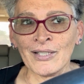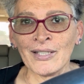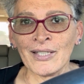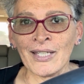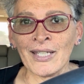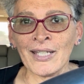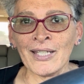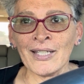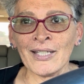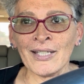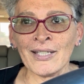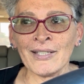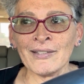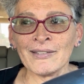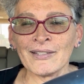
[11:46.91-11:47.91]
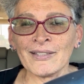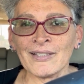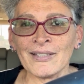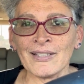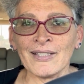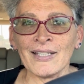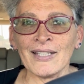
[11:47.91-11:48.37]
And
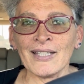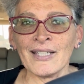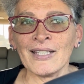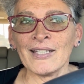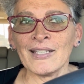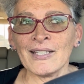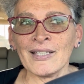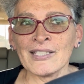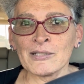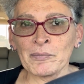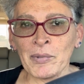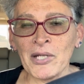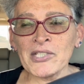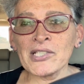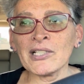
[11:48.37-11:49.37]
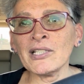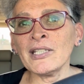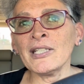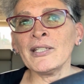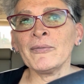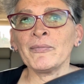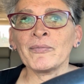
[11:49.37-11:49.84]

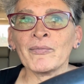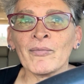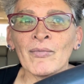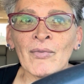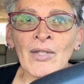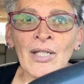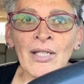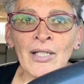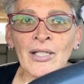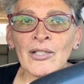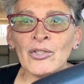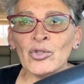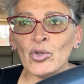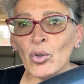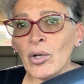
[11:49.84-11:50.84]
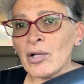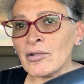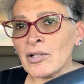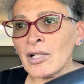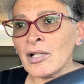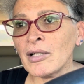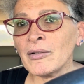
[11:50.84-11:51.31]
especially
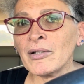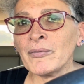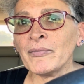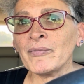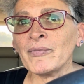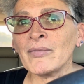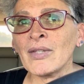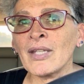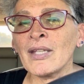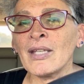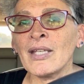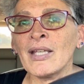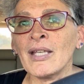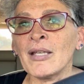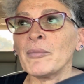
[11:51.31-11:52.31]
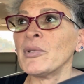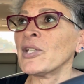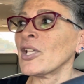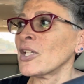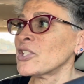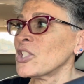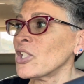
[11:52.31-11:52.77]
Nora,
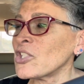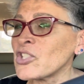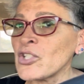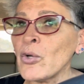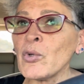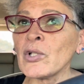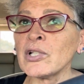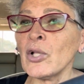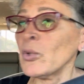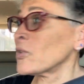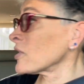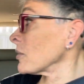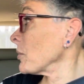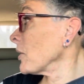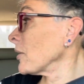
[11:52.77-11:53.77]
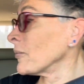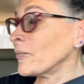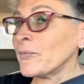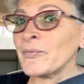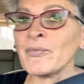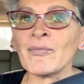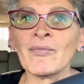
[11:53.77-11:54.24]
because she's so close to me.
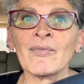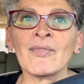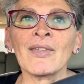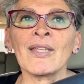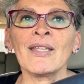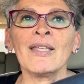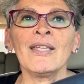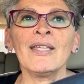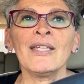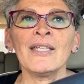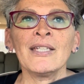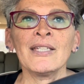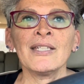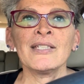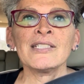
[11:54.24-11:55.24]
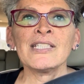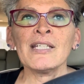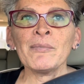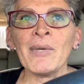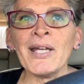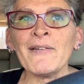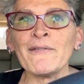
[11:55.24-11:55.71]
She
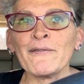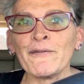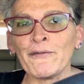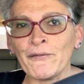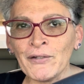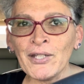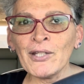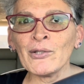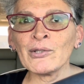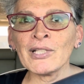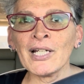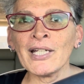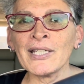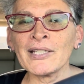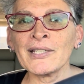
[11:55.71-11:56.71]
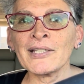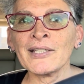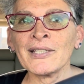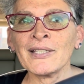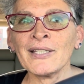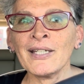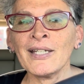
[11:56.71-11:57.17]
might feel like
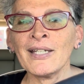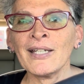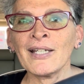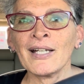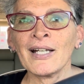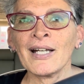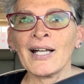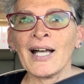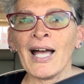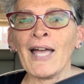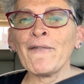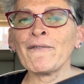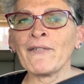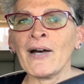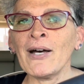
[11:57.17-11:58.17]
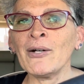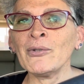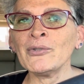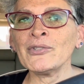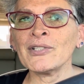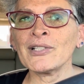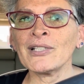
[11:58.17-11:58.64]
I
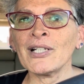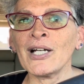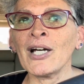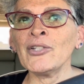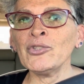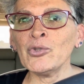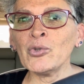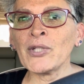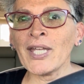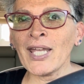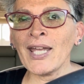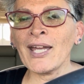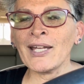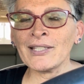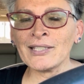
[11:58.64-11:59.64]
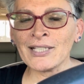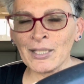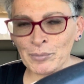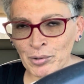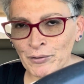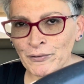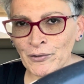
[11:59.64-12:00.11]
found a new cat that I
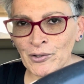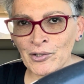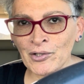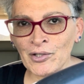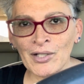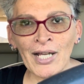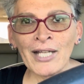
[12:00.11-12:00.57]
prefer. I